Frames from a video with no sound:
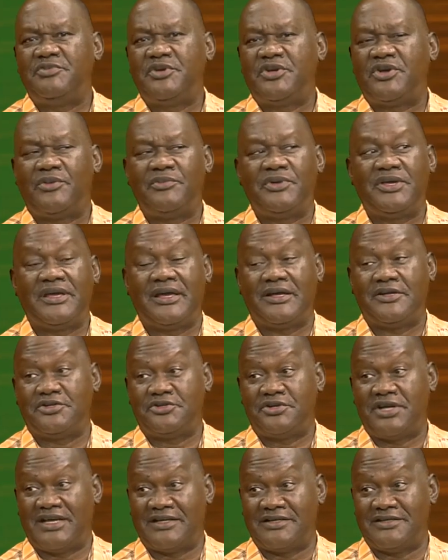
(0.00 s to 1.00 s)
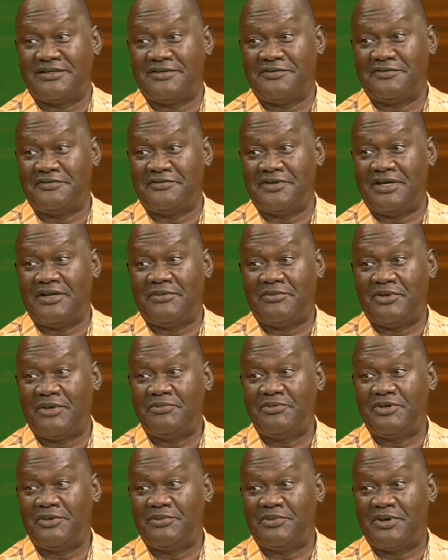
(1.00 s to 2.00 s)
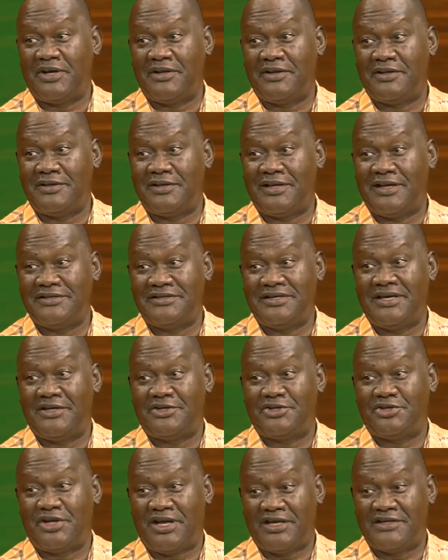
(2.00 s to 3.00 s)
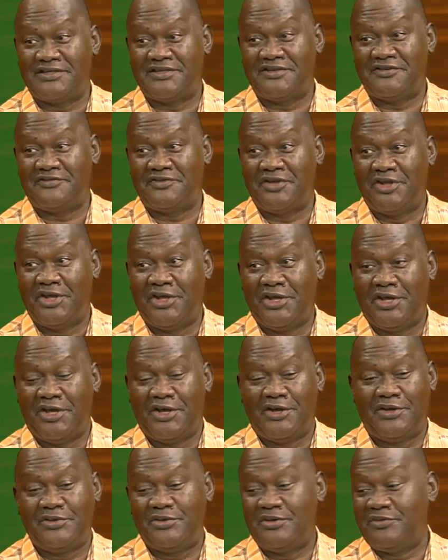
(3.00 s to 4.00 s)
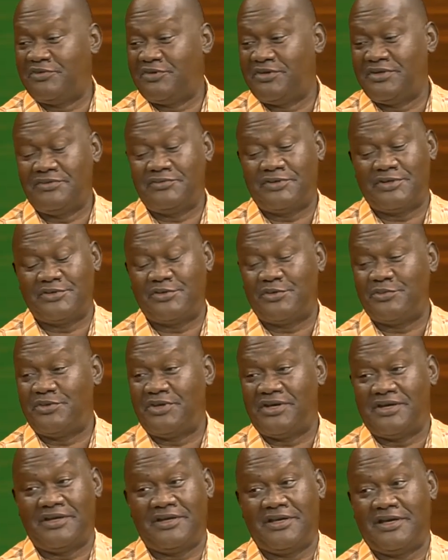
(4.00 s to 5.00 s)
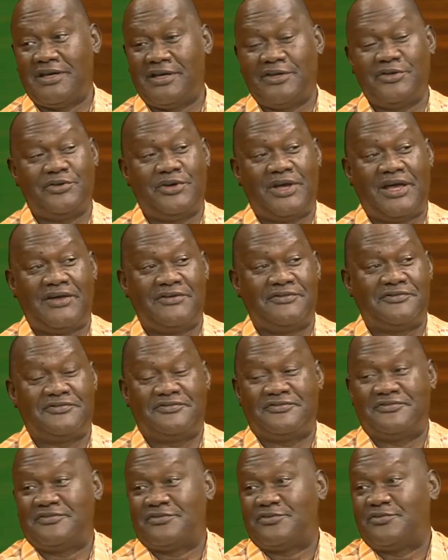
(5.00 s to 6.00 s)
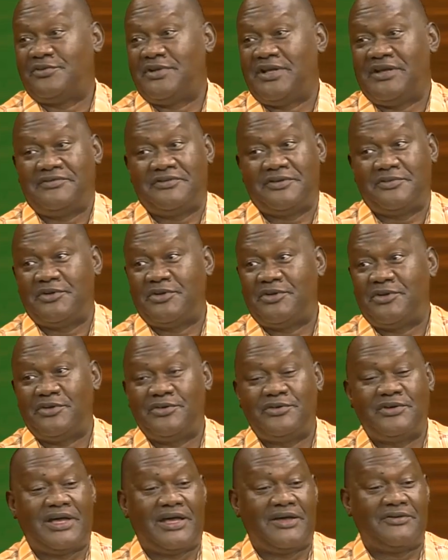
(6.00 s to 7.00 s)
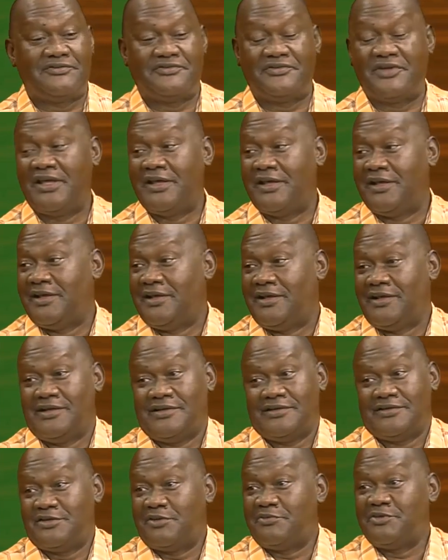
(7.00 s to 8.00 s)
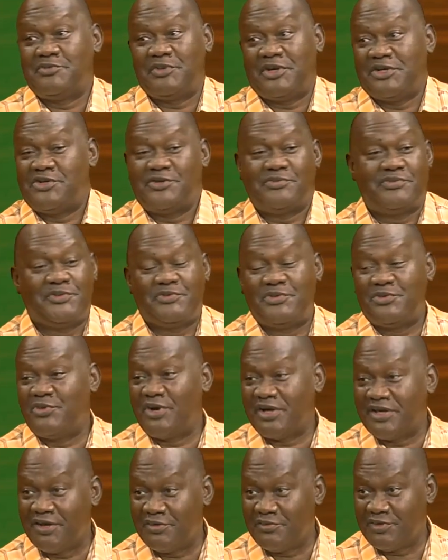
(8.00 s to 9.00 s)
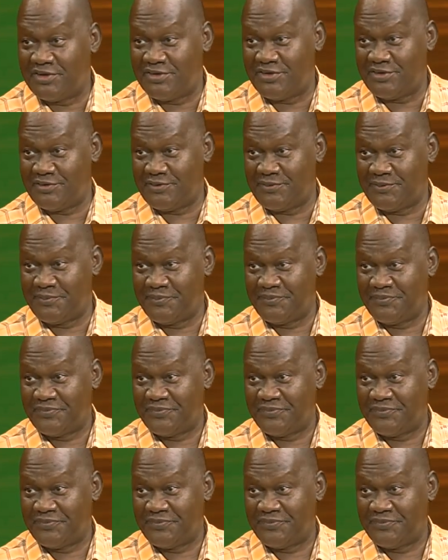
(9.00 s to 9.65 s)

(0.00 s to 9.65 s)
is becoming attractive, and I'm happy about it. I say attractive. Uh, you, even in Wazobia here, you have Cool FM and all, you have some special people working with you,